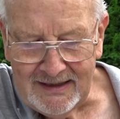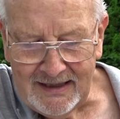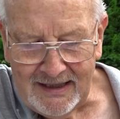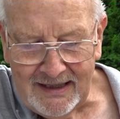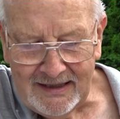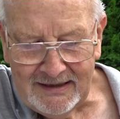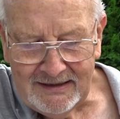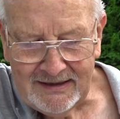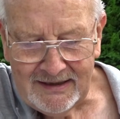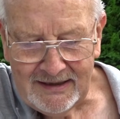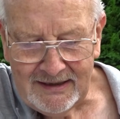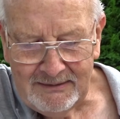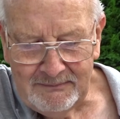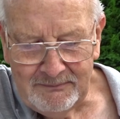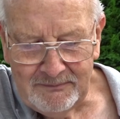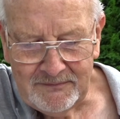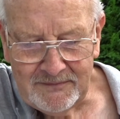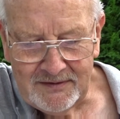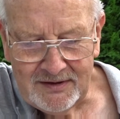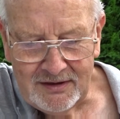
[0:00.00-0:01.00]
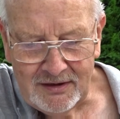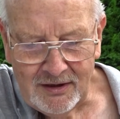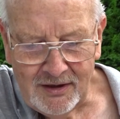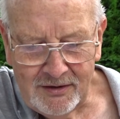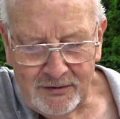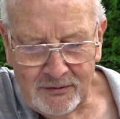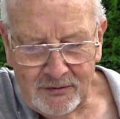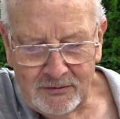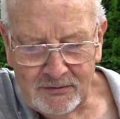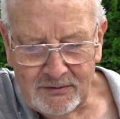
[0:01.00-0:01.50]
And um,
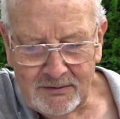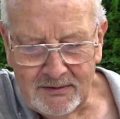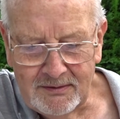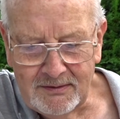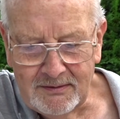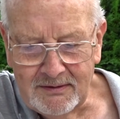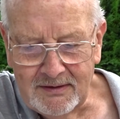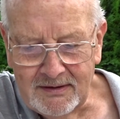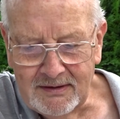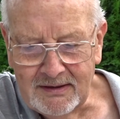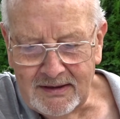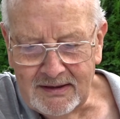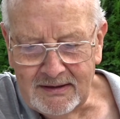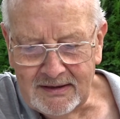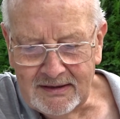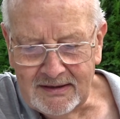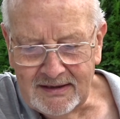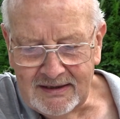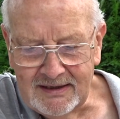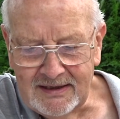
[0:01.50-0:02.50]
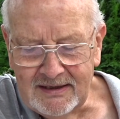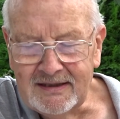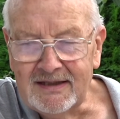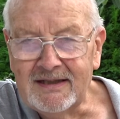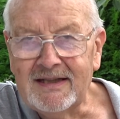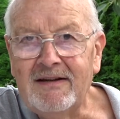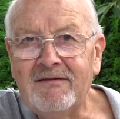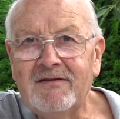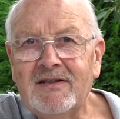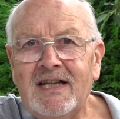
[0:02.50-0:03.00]
Lionel
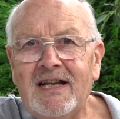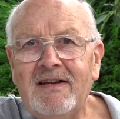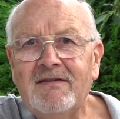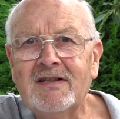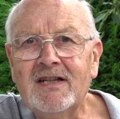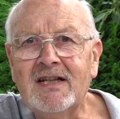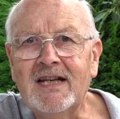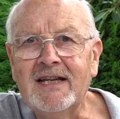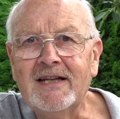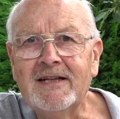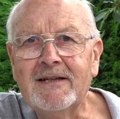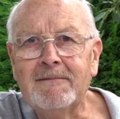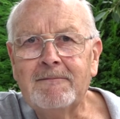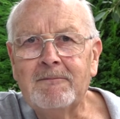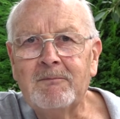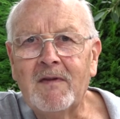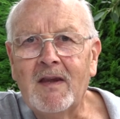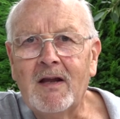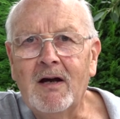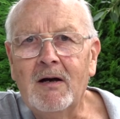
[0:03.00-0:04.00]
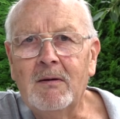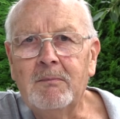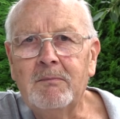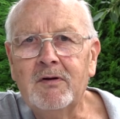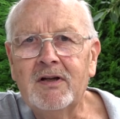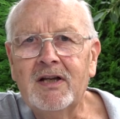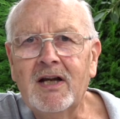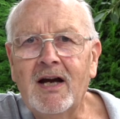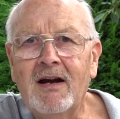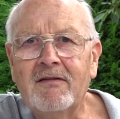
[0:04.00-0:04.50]
gives leaves a link. I'll
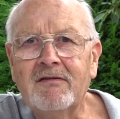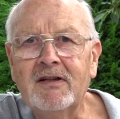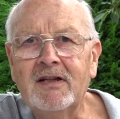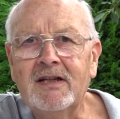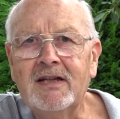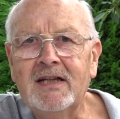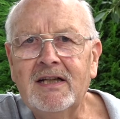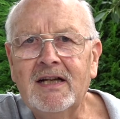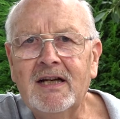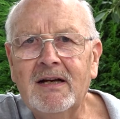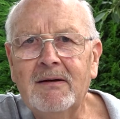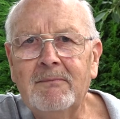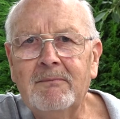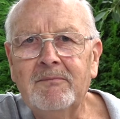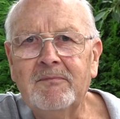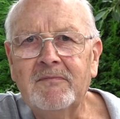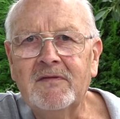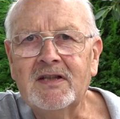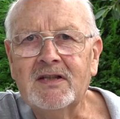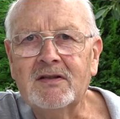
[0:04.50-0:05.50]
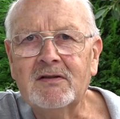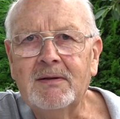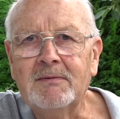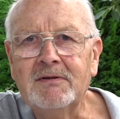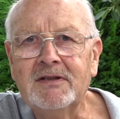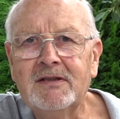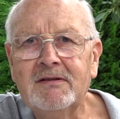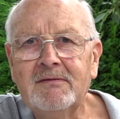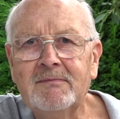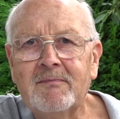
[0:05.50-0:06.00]
put it after the um,
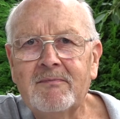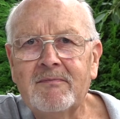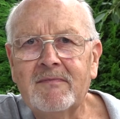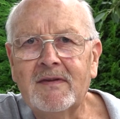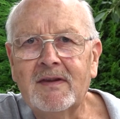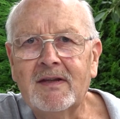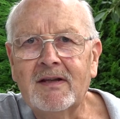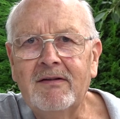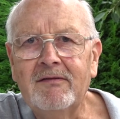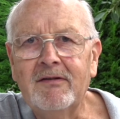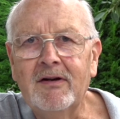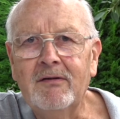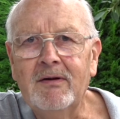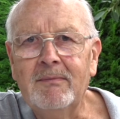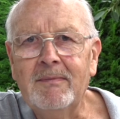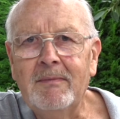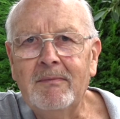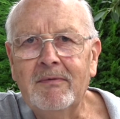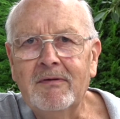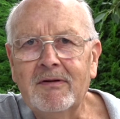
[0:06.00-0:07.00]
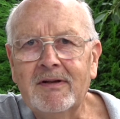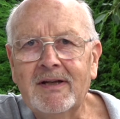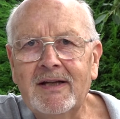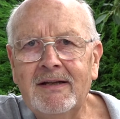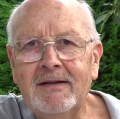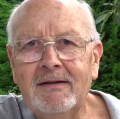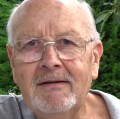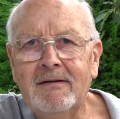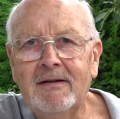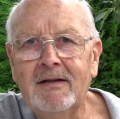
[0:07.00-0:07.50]
description I remember
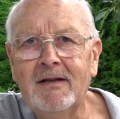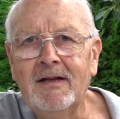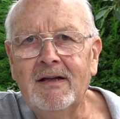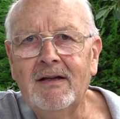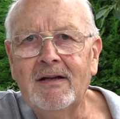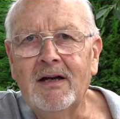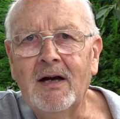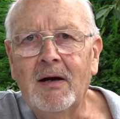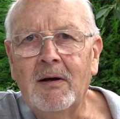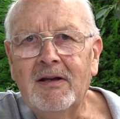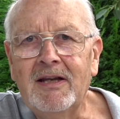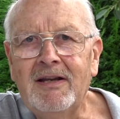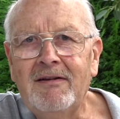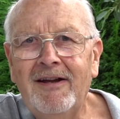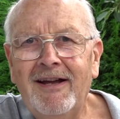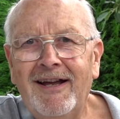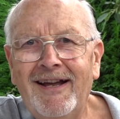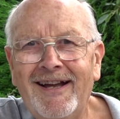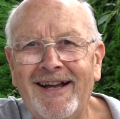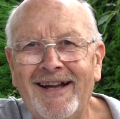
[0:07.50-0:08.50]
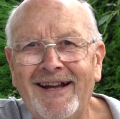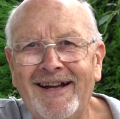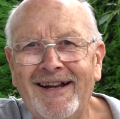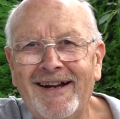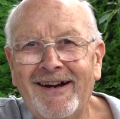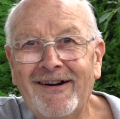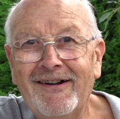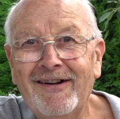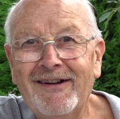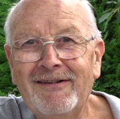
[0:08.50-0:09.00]
again. I'll leave,
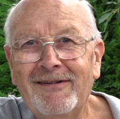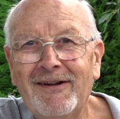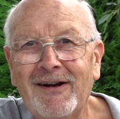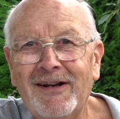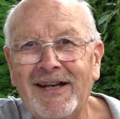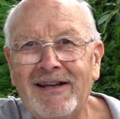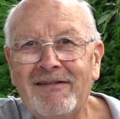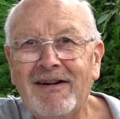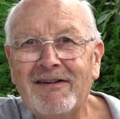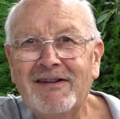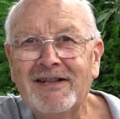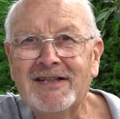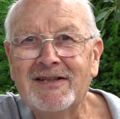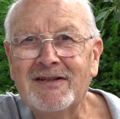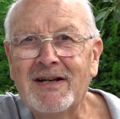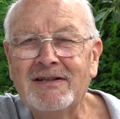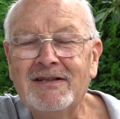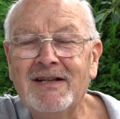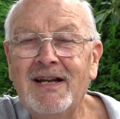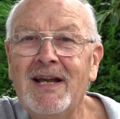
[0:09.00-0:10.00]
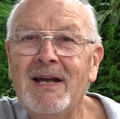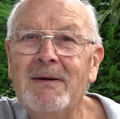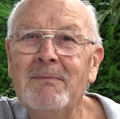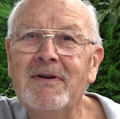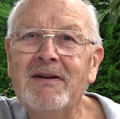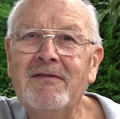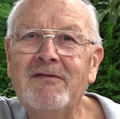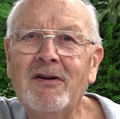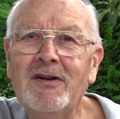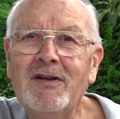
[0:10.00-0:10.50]
I'll, I'll leave out the discussion.
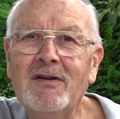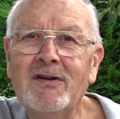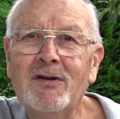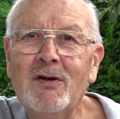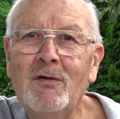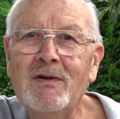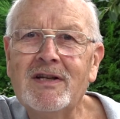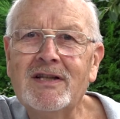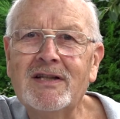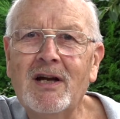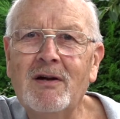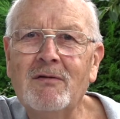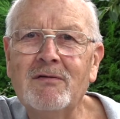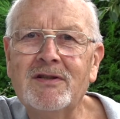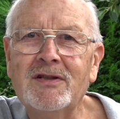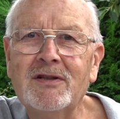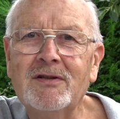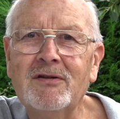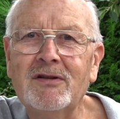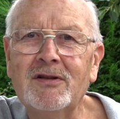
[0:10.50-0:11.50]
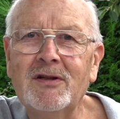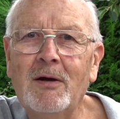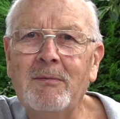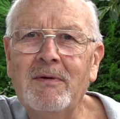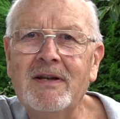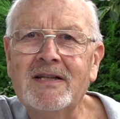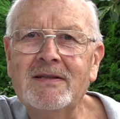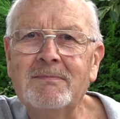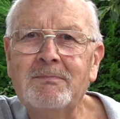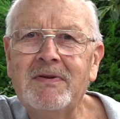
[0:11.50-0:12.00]
but if not, you can always go to the
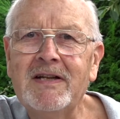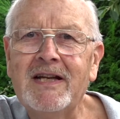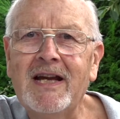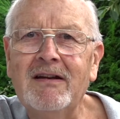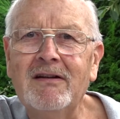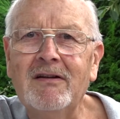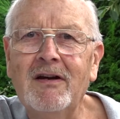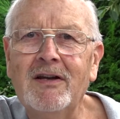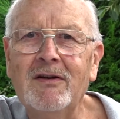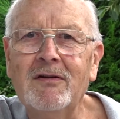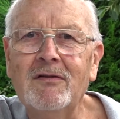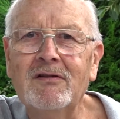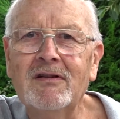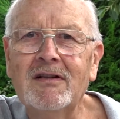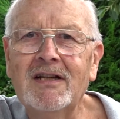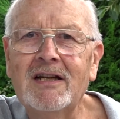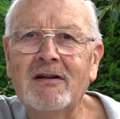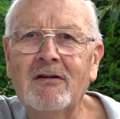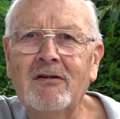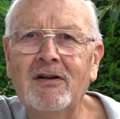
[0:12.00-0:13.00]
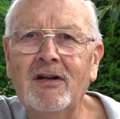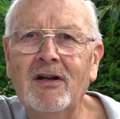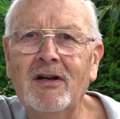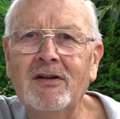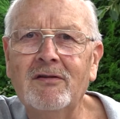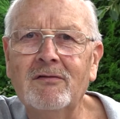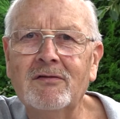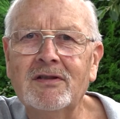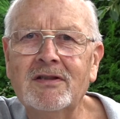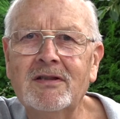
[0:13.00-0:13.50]
comments, pick out Lionel, click on
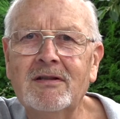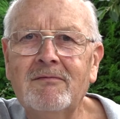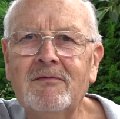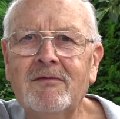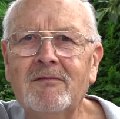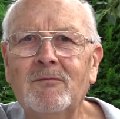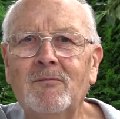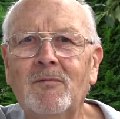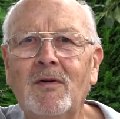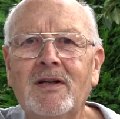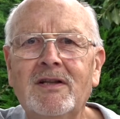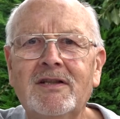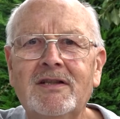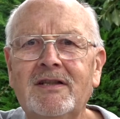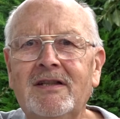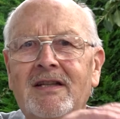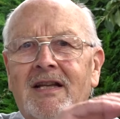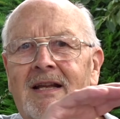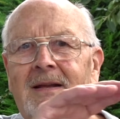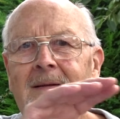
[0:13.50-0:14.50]
Lionel's writing,